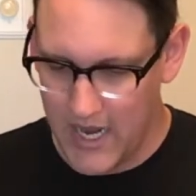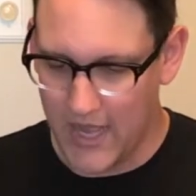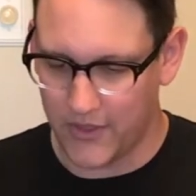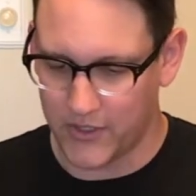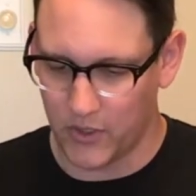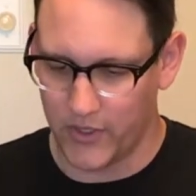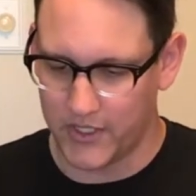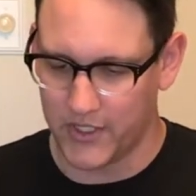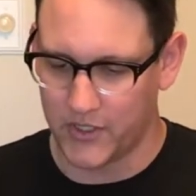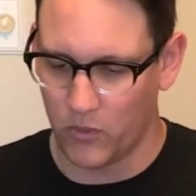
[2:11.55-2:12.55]
Yeah, so
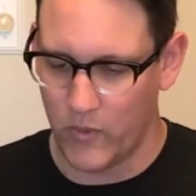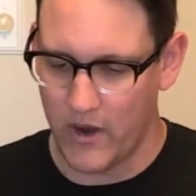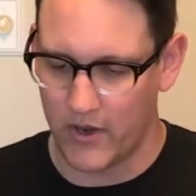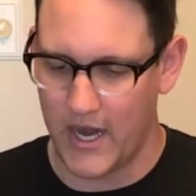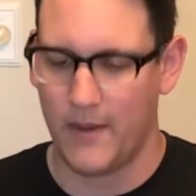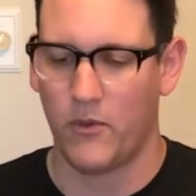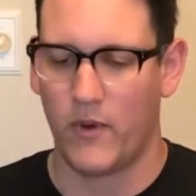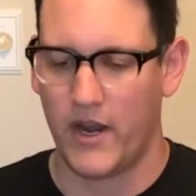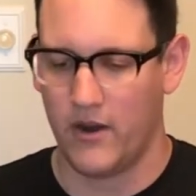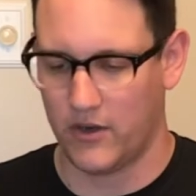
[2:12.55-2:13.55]
this is the rear camera
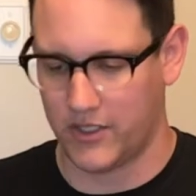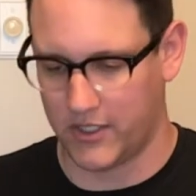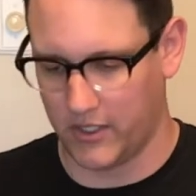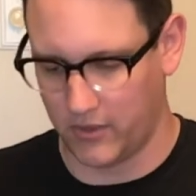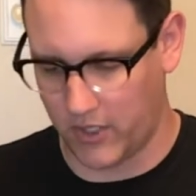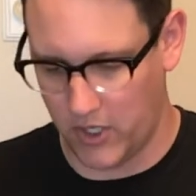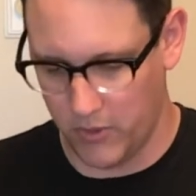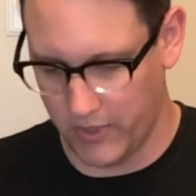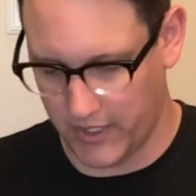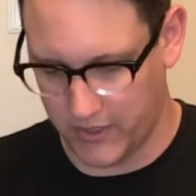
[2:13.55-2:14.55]
right here. It's this little
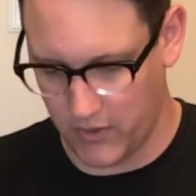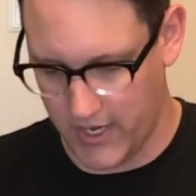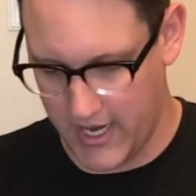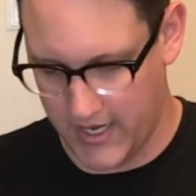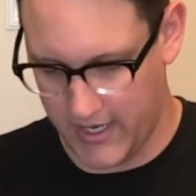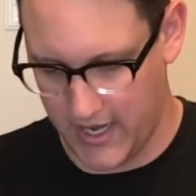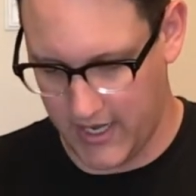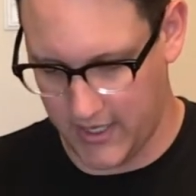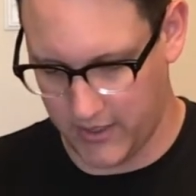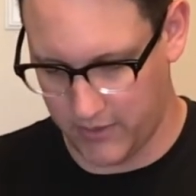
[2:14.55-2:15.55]
cube, and let's go ahead
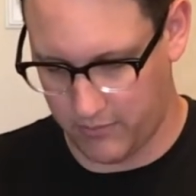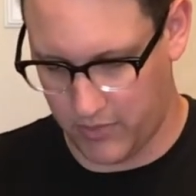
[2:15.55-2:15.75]
and